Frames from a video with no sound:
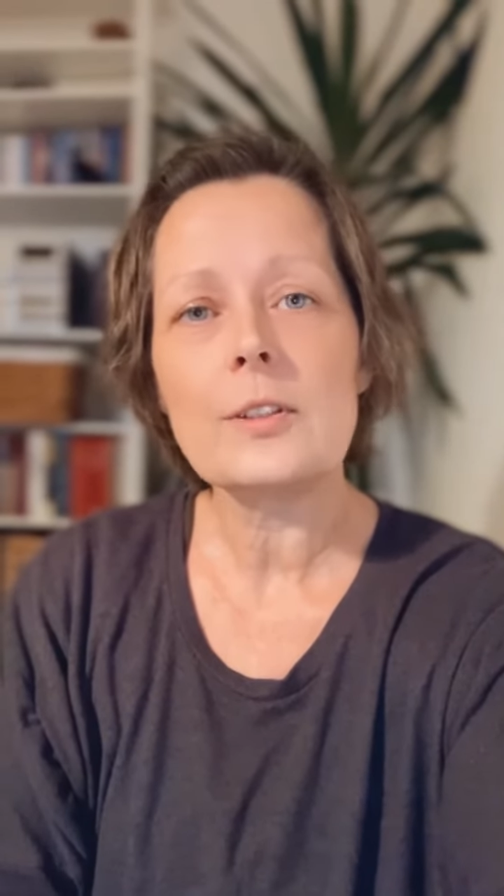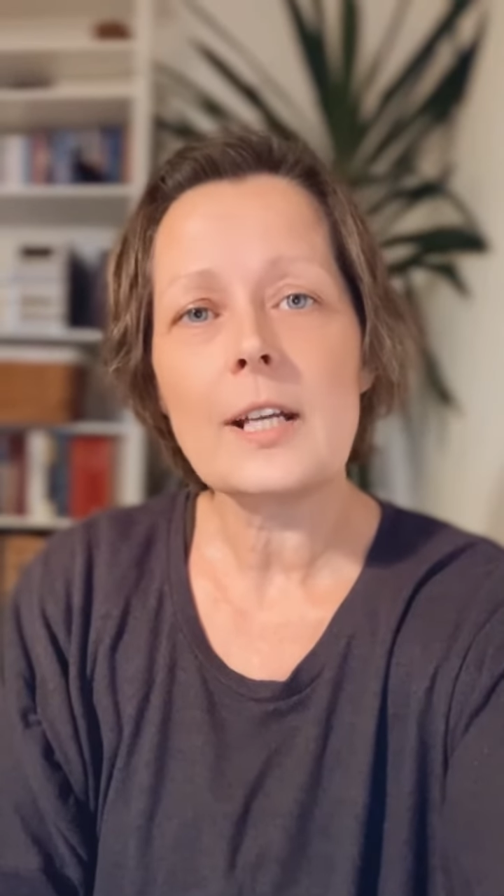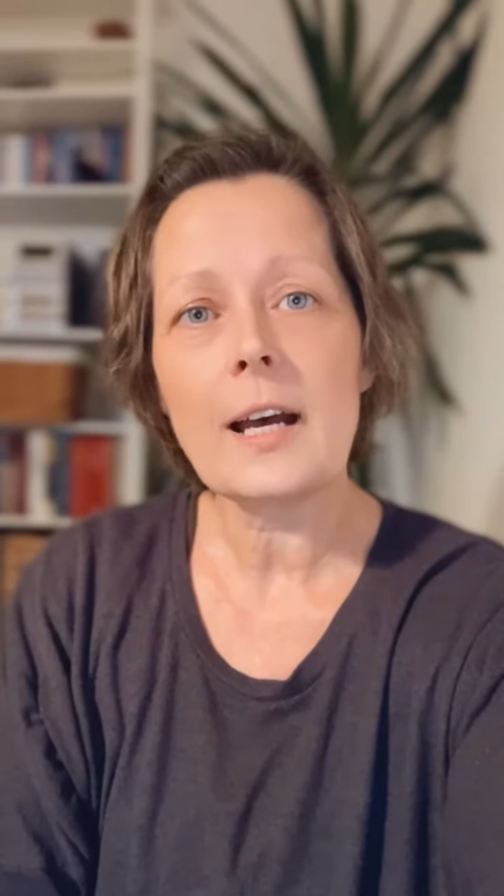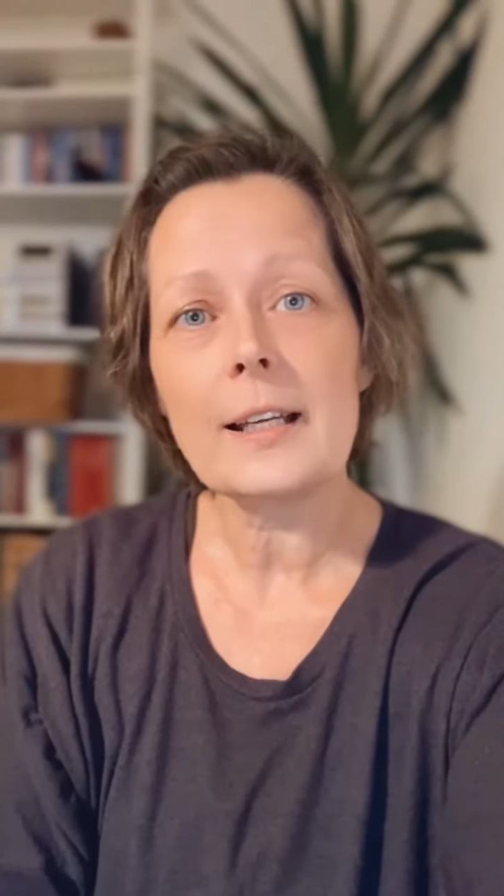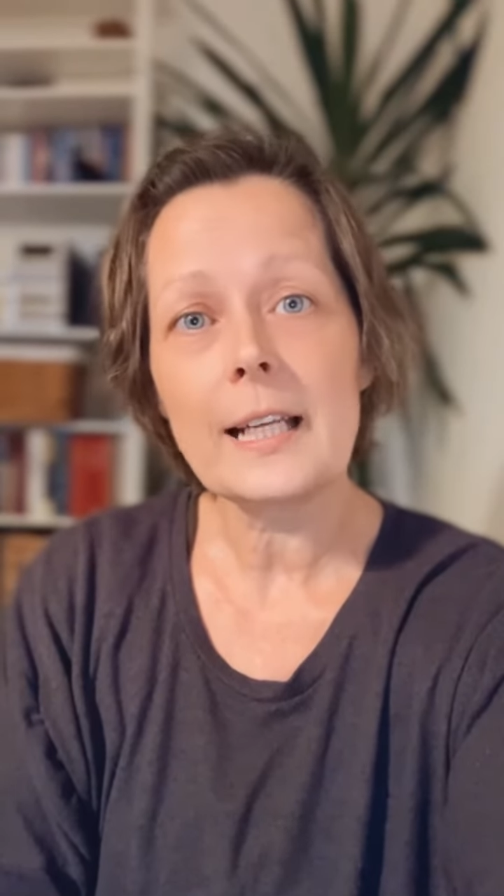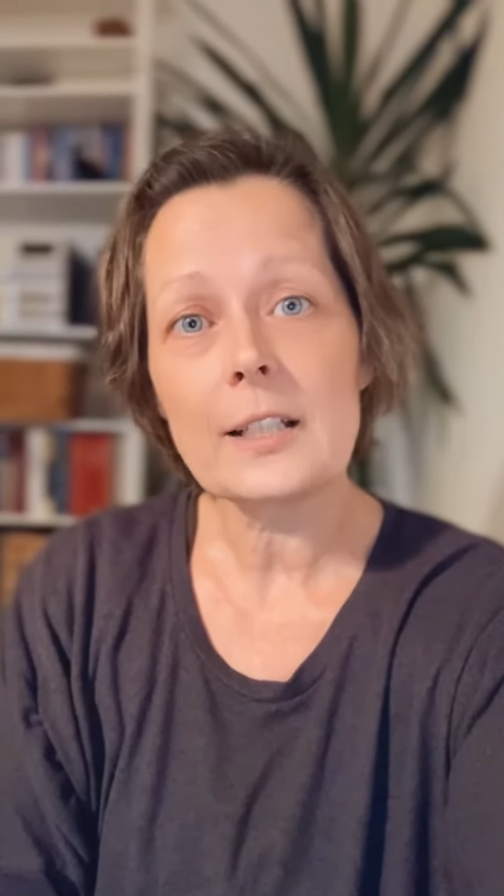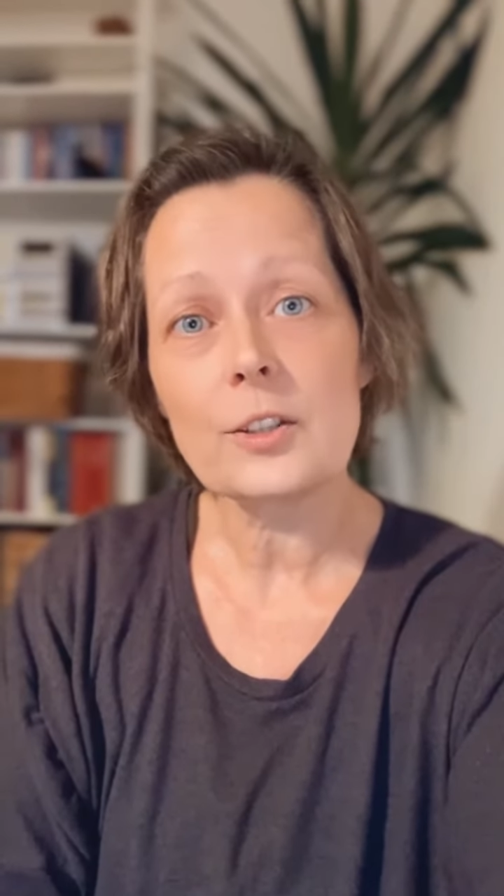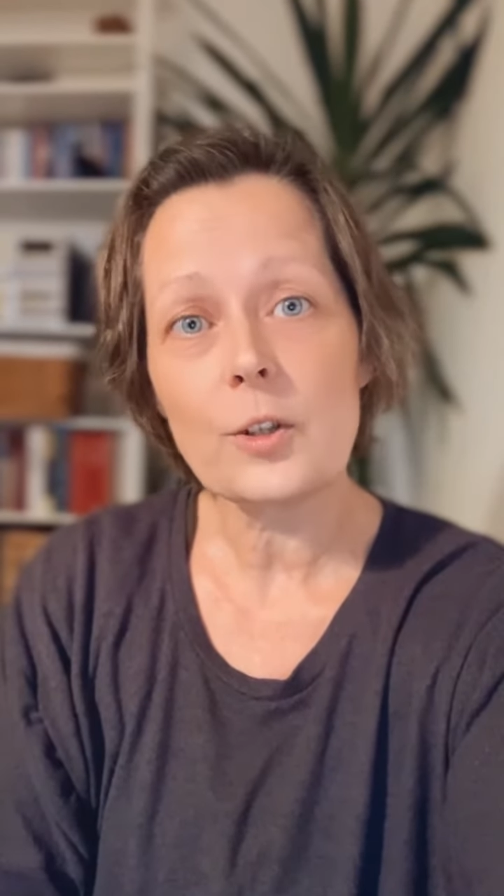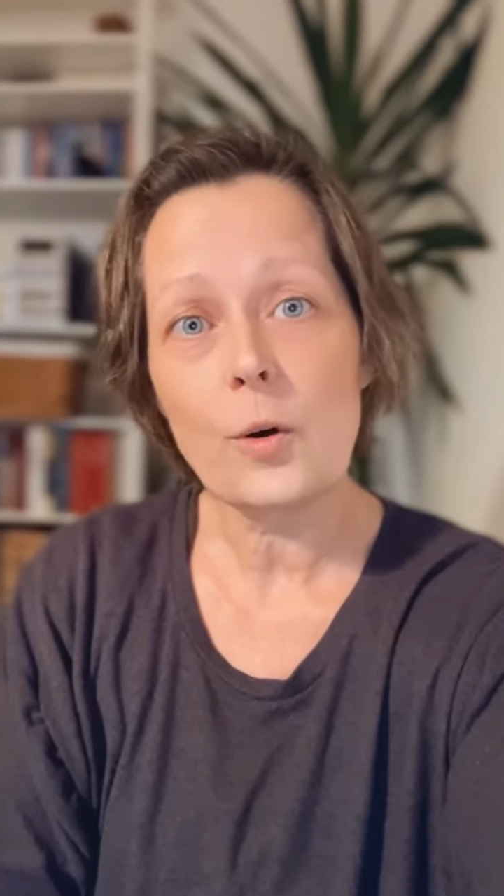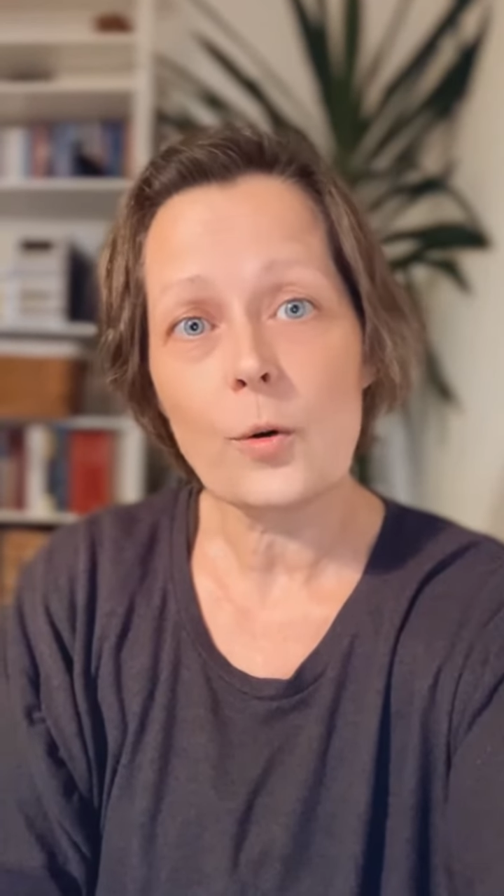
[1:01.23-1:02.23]
the Dark
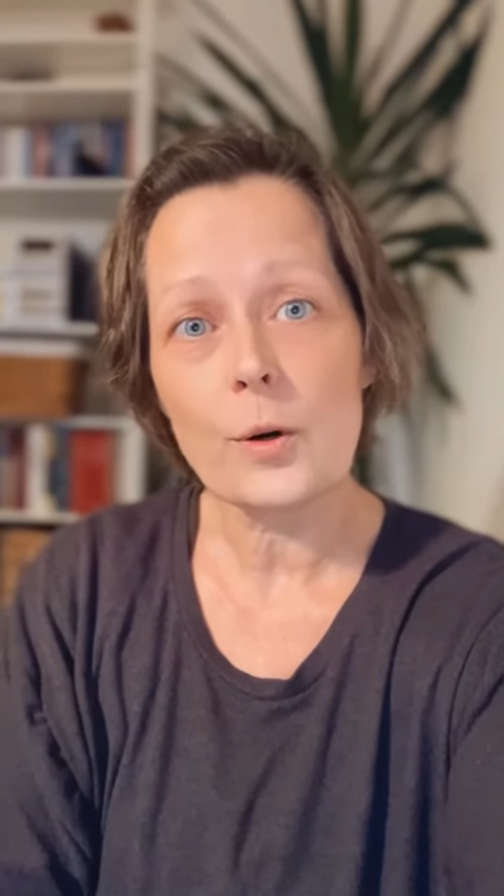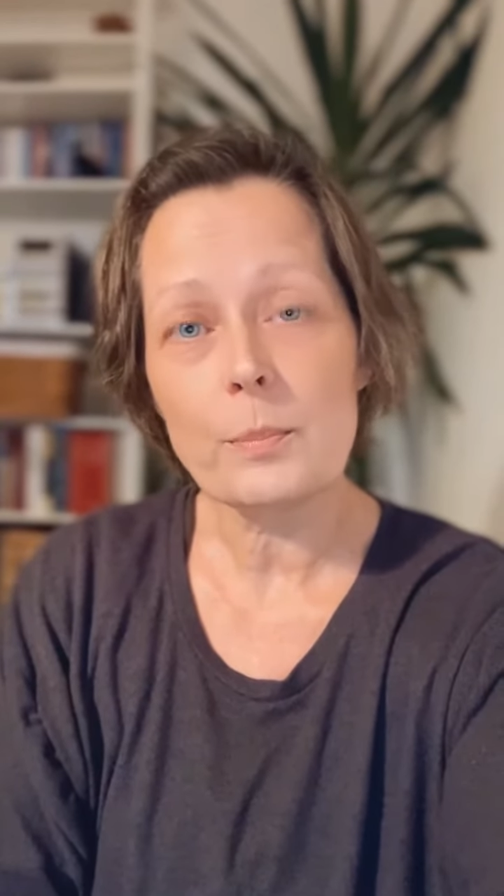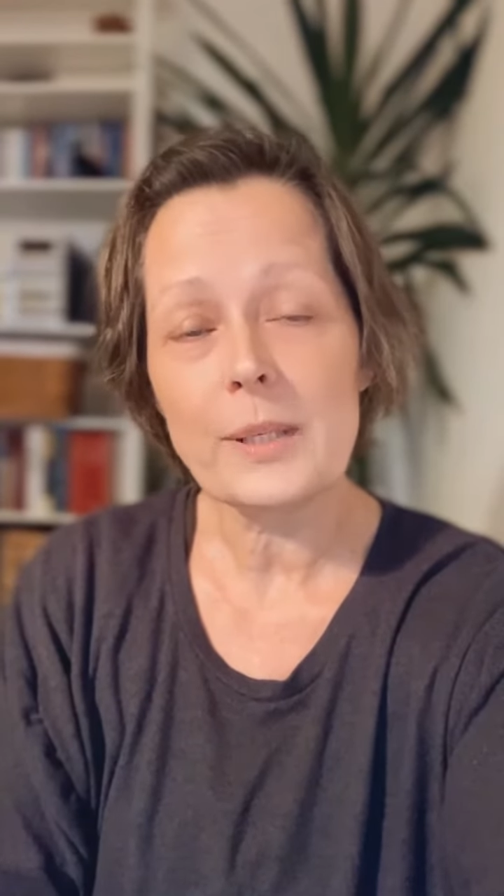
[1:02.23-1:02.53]
Galactic Core.